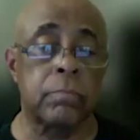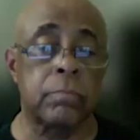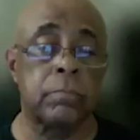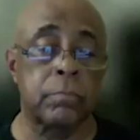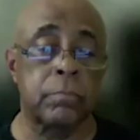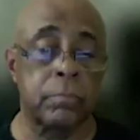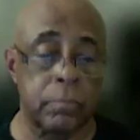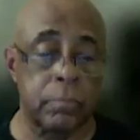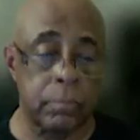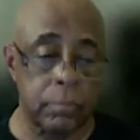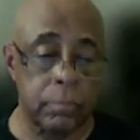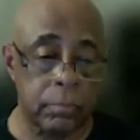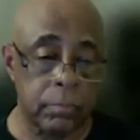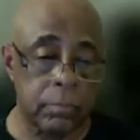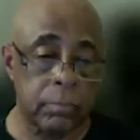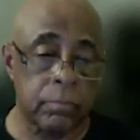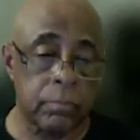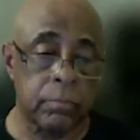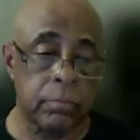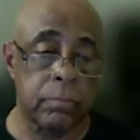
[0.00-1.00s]
Everybody was
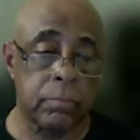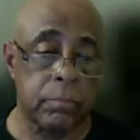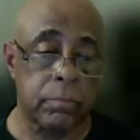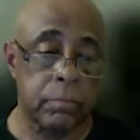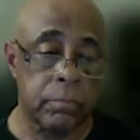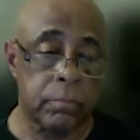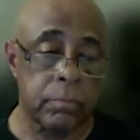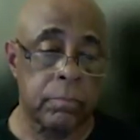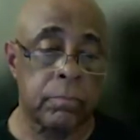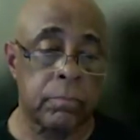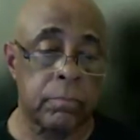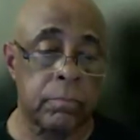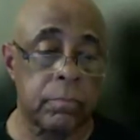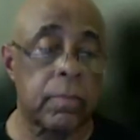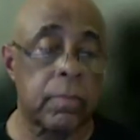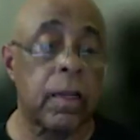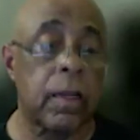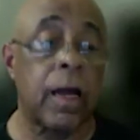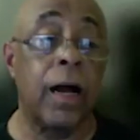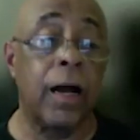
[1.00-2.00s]
there,
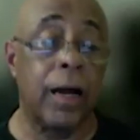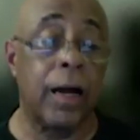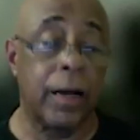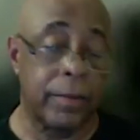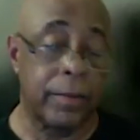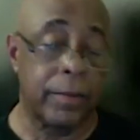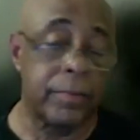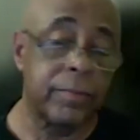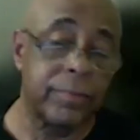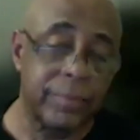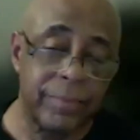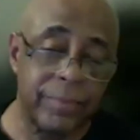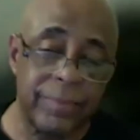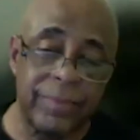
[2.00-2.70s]
and seeing